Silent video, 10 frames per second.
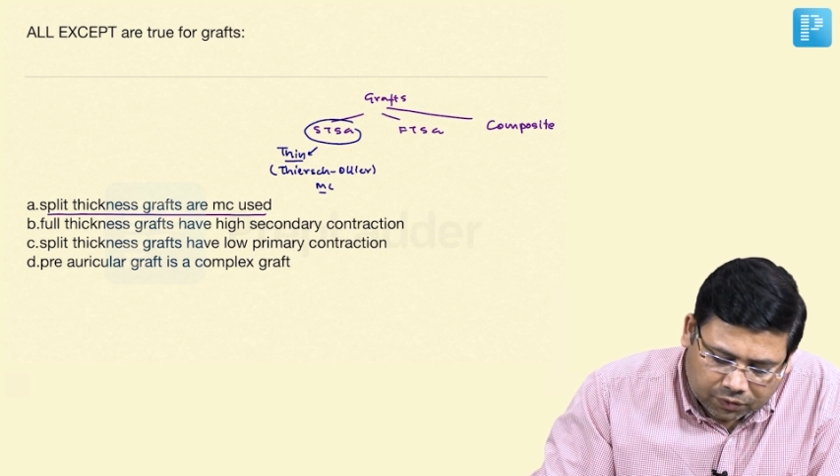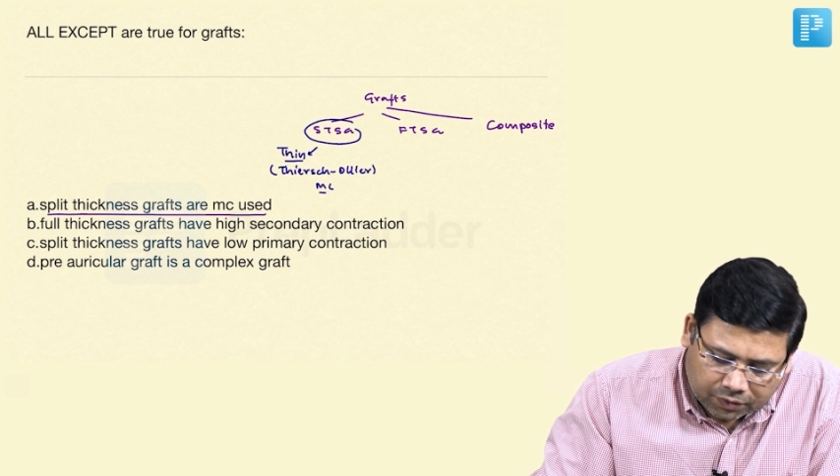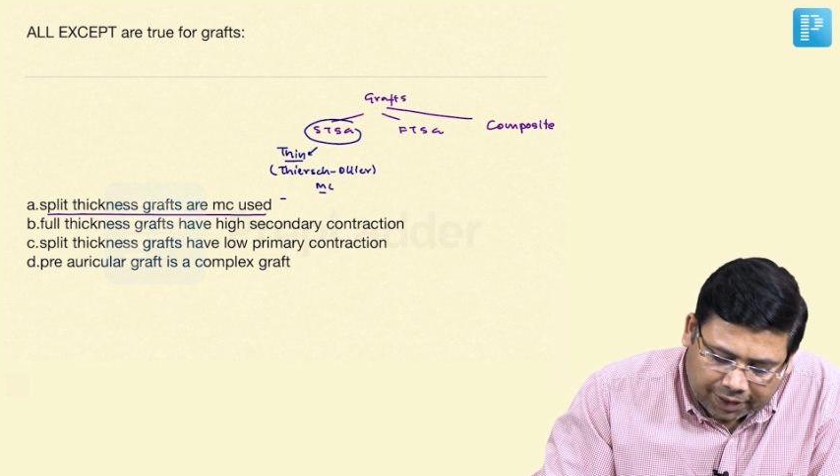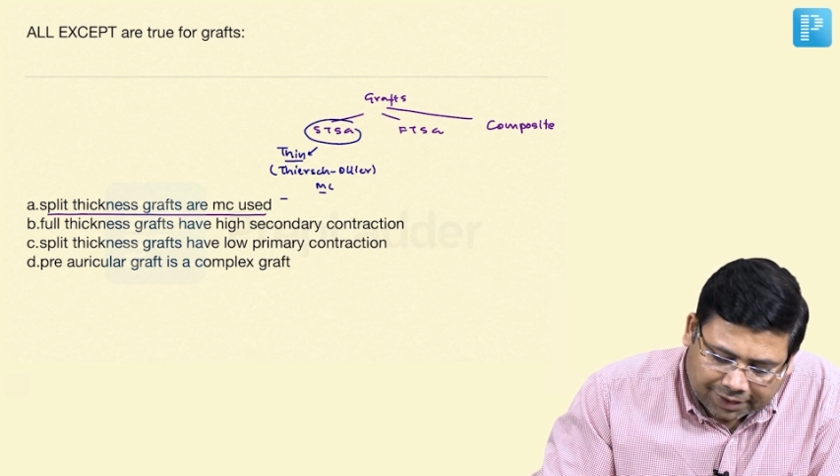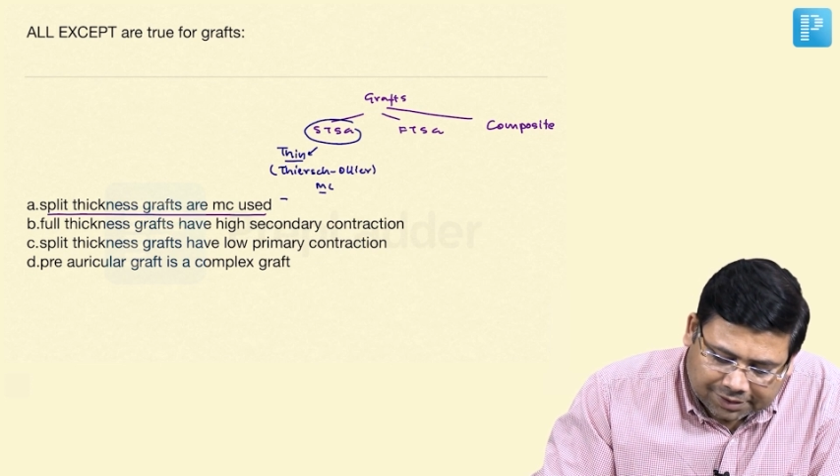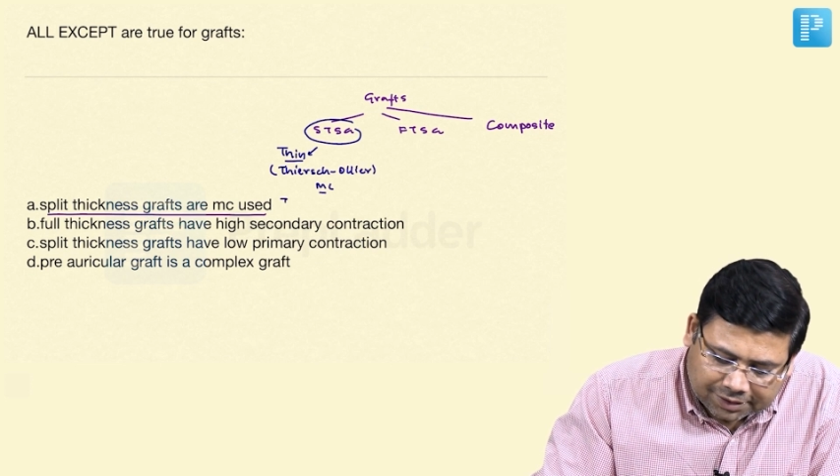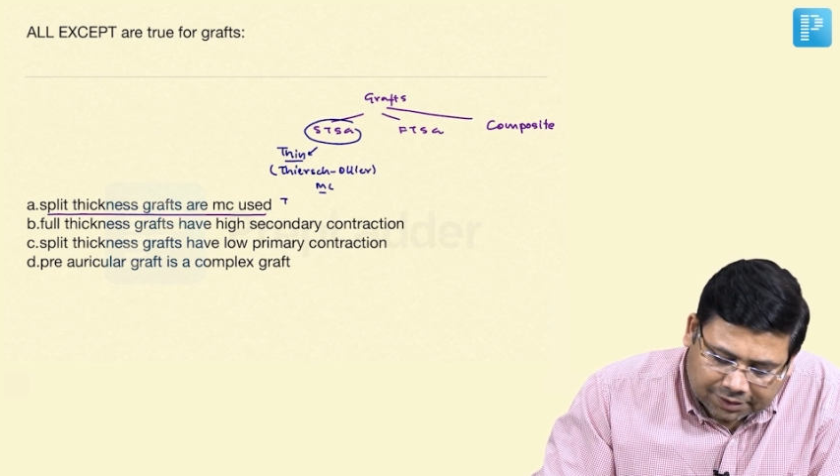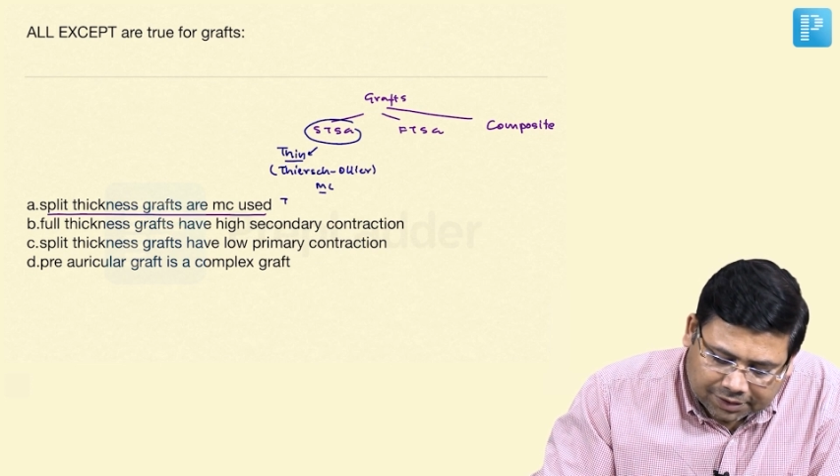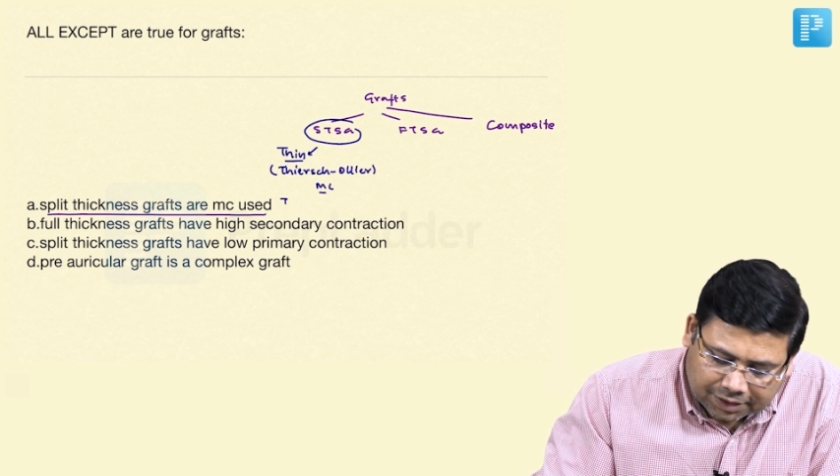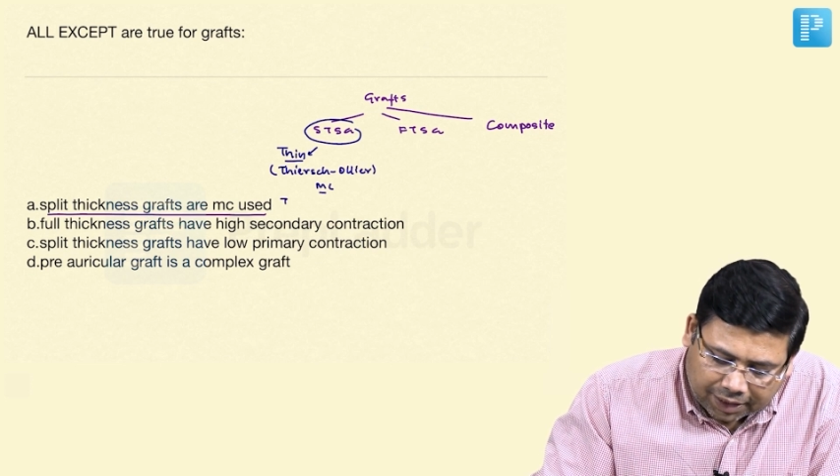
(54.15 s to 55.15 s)
So yes,
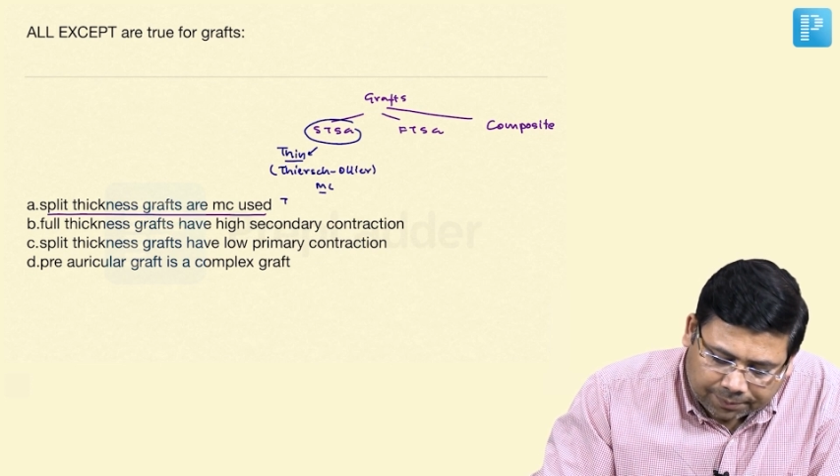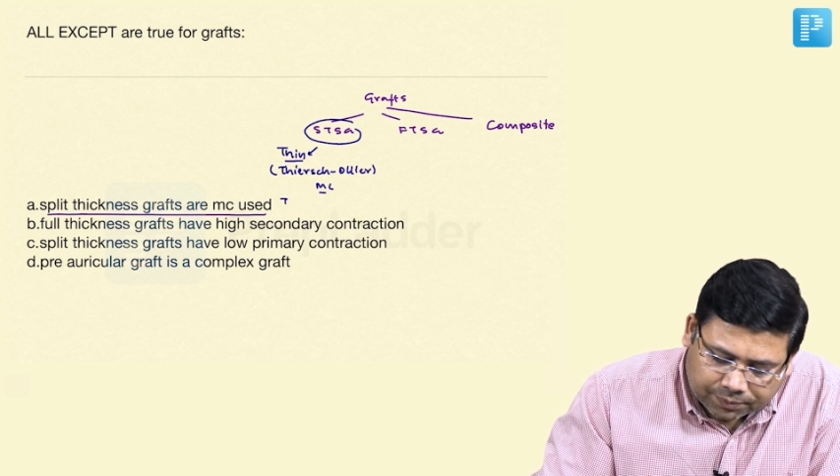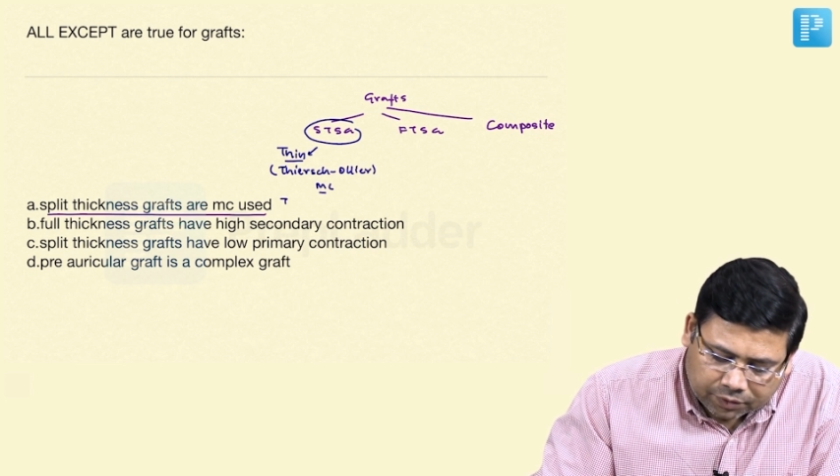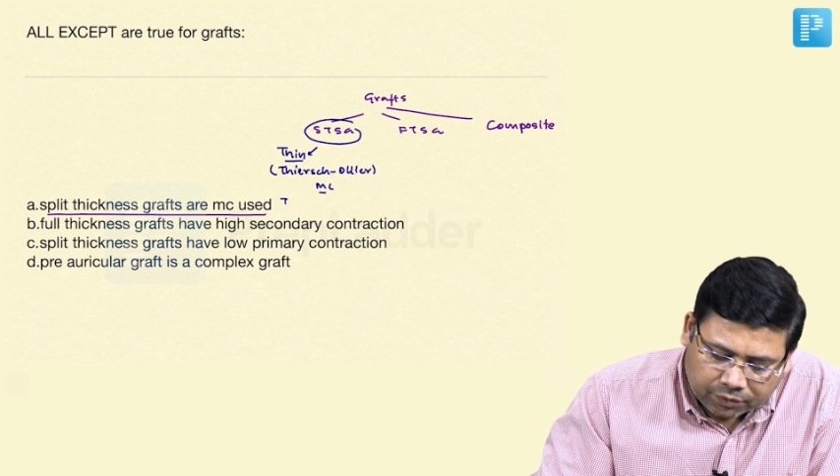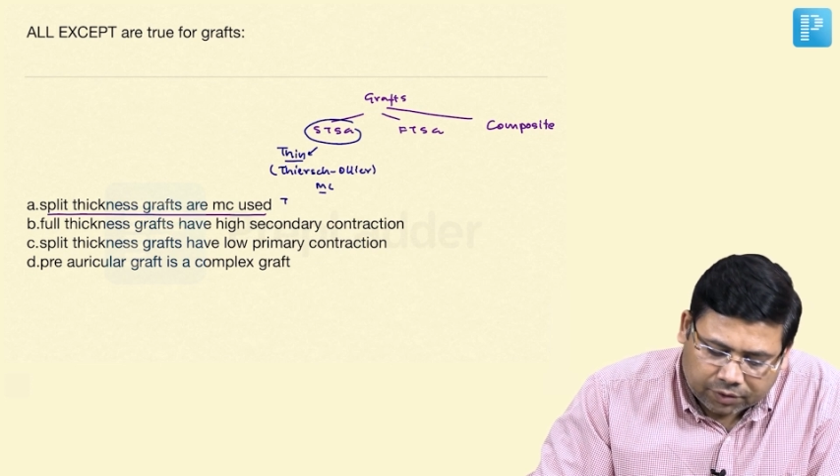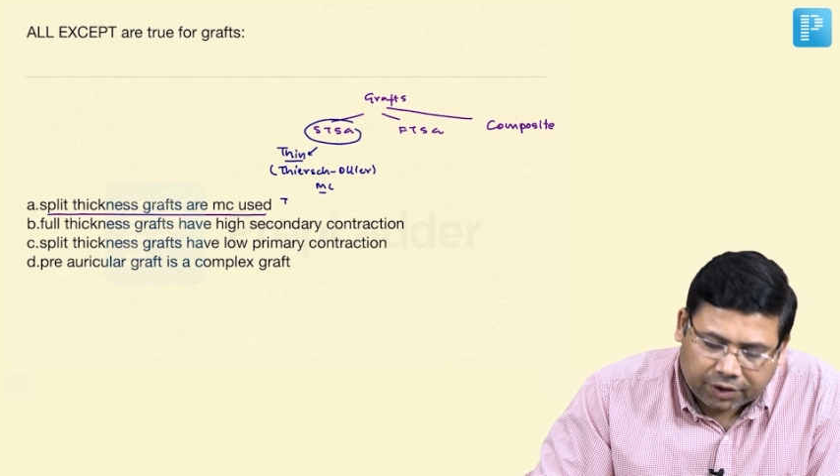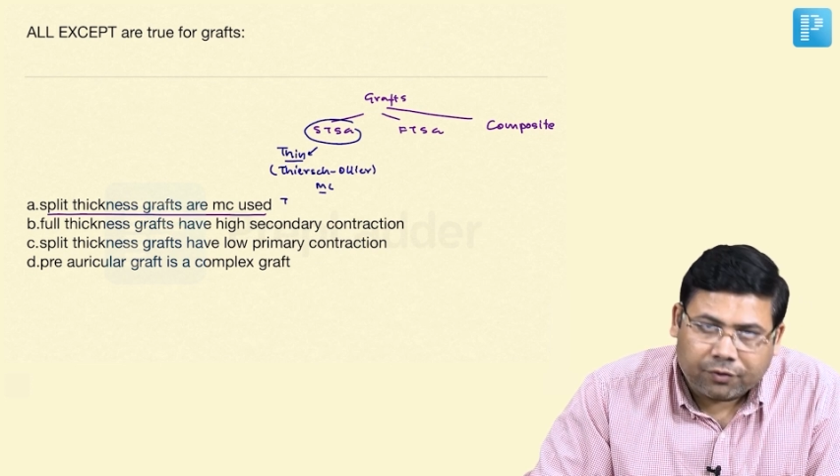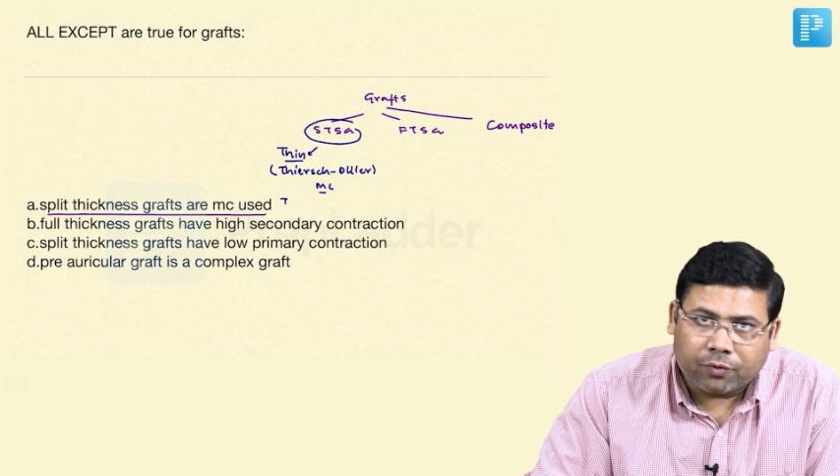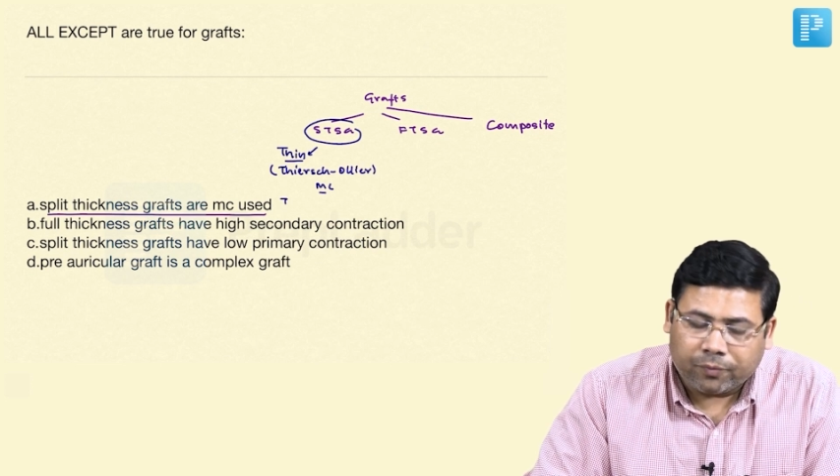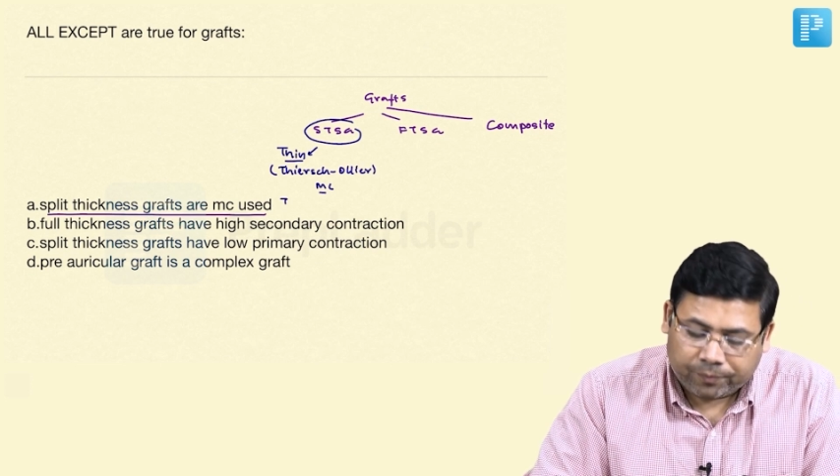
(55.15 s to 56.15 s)
this is
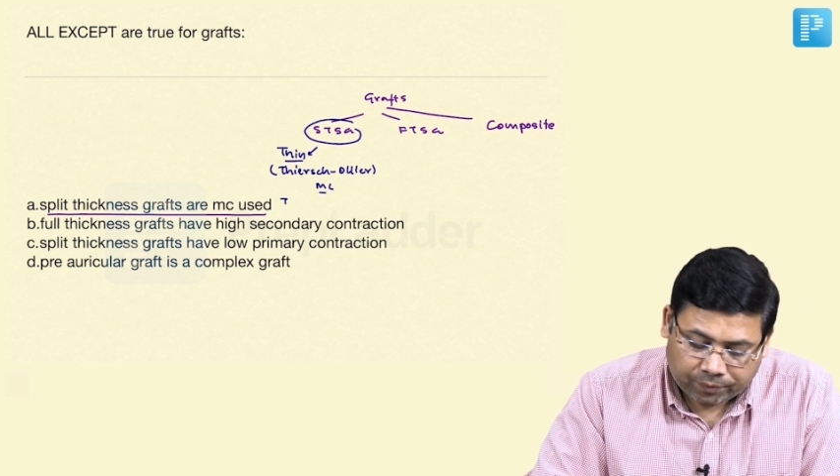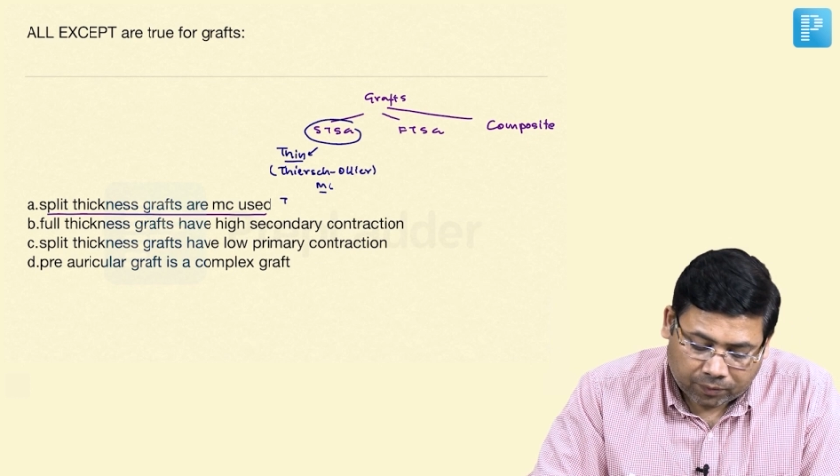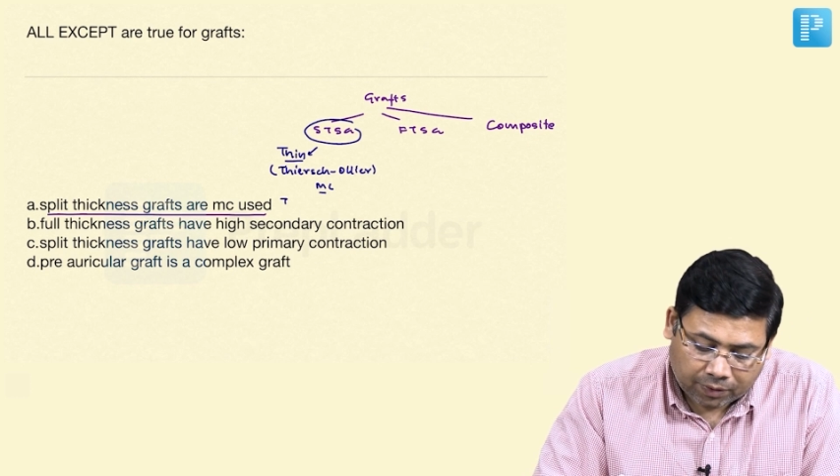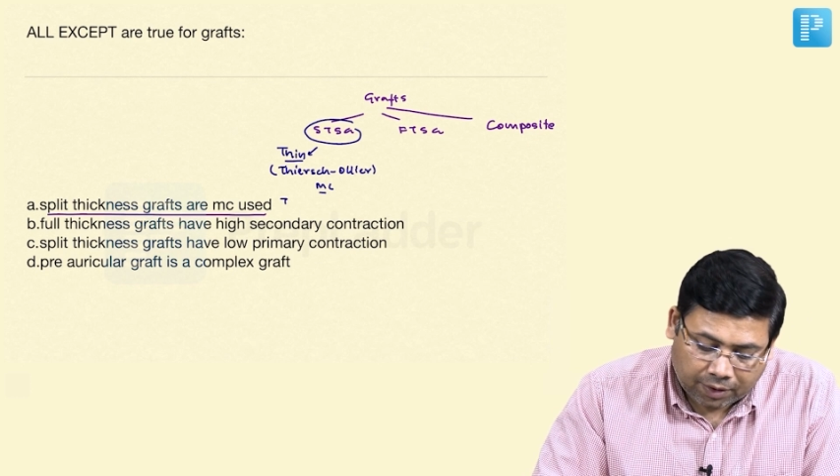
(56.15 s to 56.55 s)
absolutely true.